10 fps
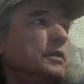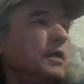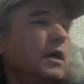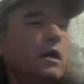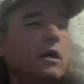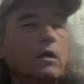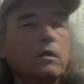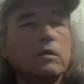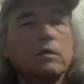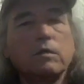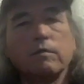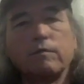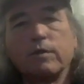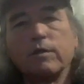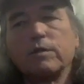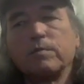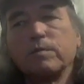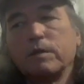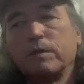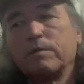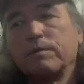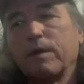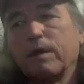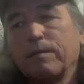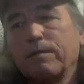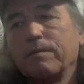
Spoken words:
I argued at first, but I